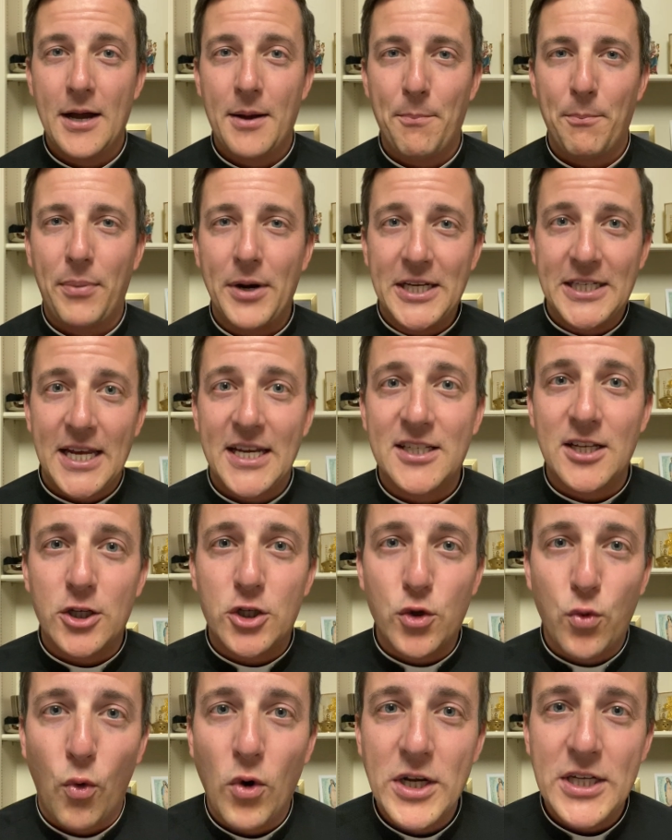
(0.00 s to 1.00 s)
But he takes a
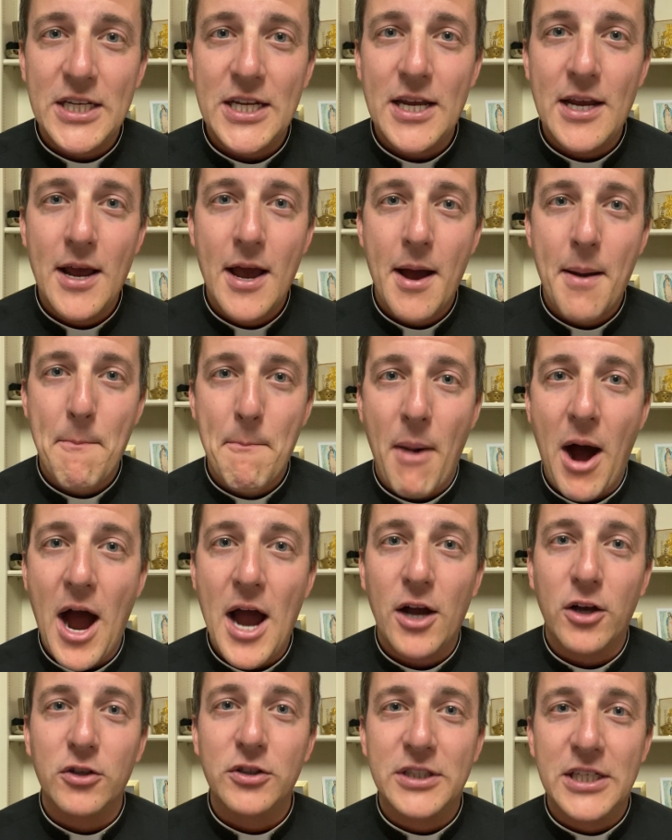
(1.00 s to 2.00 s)

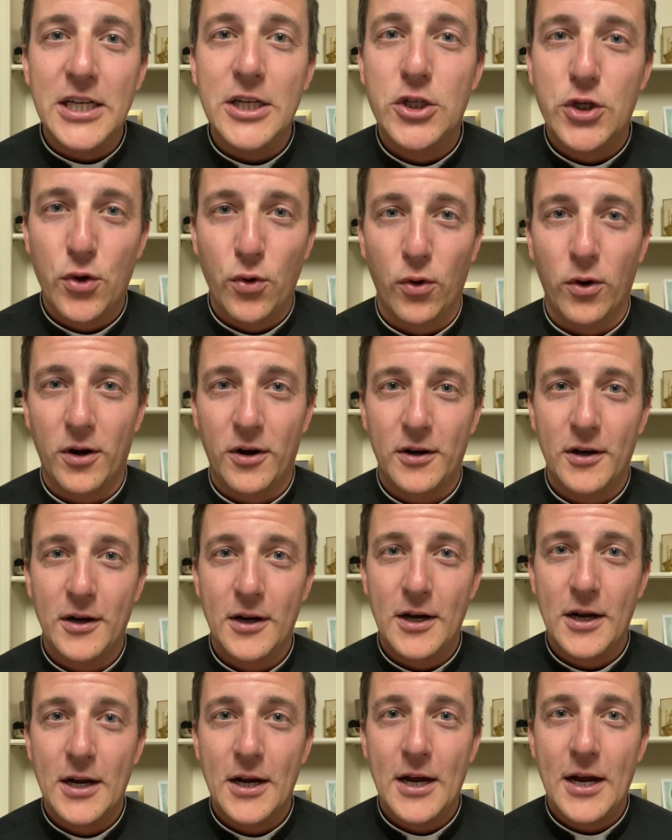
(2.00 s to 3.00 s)
20-mile detour.
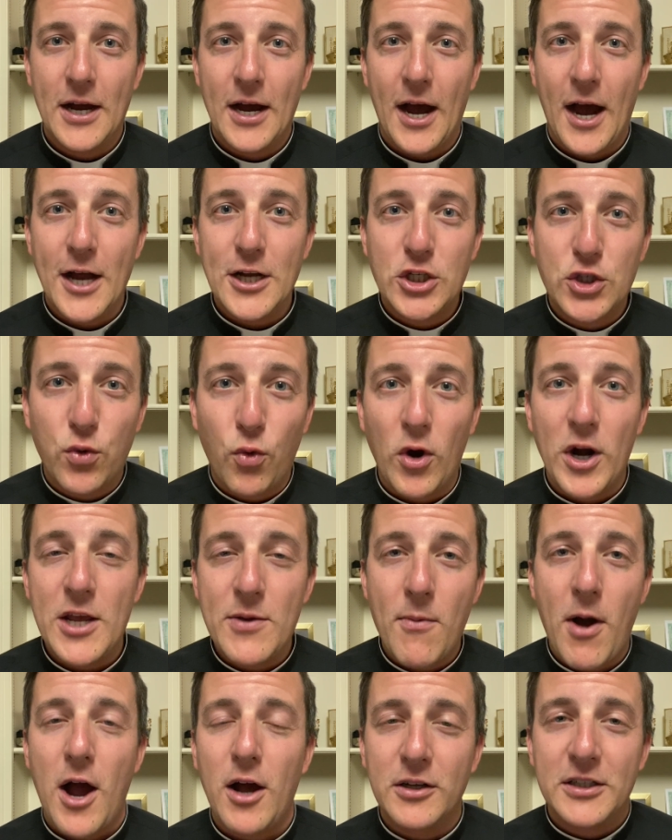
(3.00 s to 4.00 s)
A
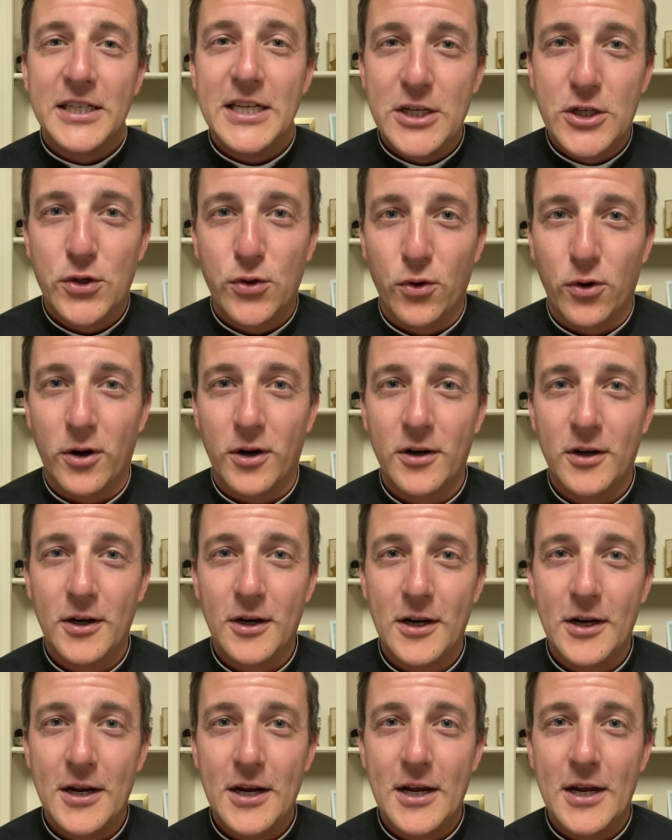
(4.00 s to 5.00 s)
20-mile detour.
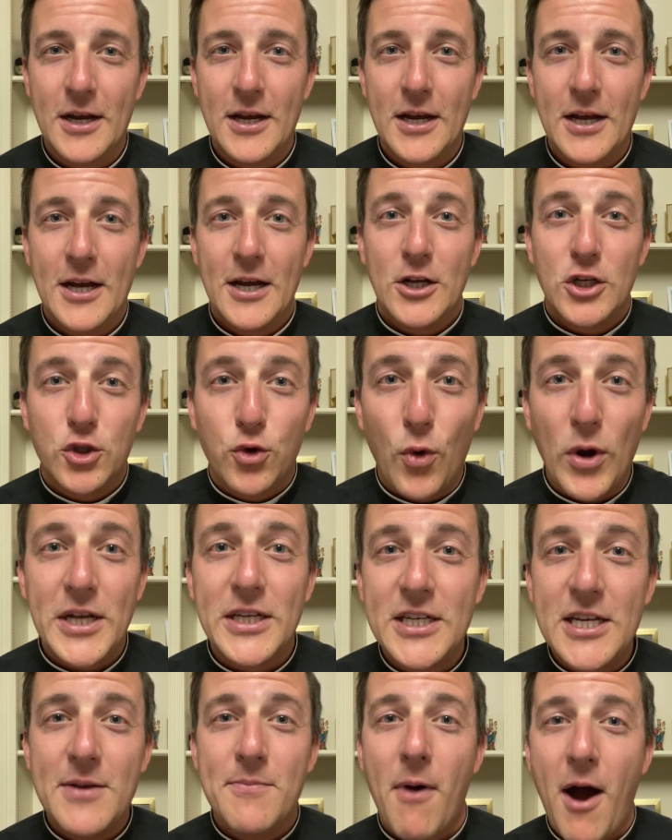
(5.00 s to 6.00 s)

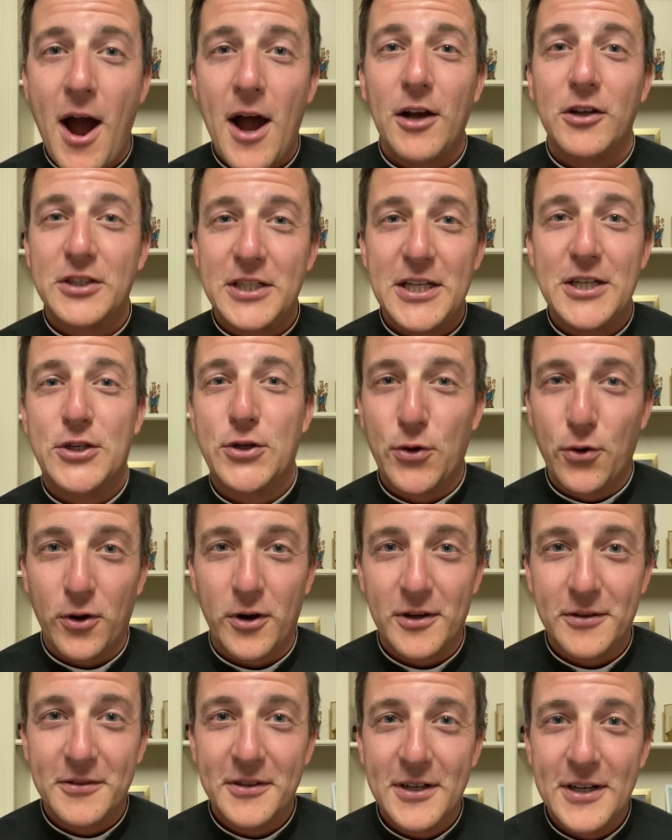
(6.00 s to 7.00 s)
20-mile
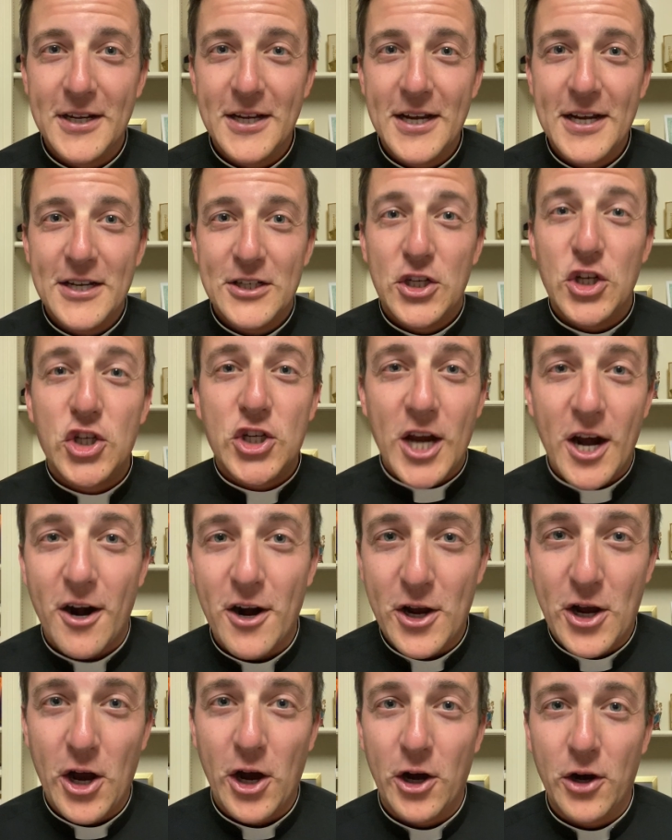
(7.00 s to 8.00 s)
detour to
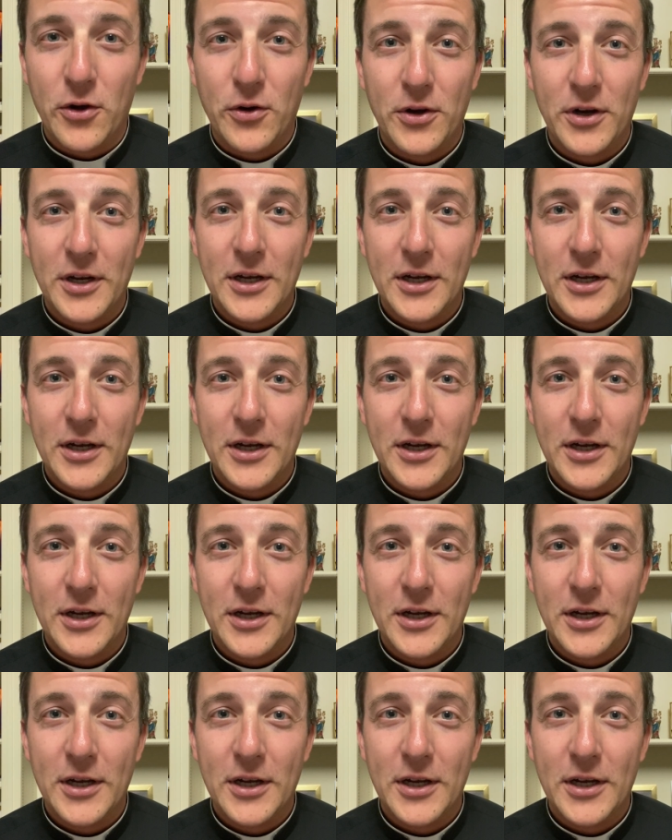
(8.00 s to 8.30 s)
Jericho.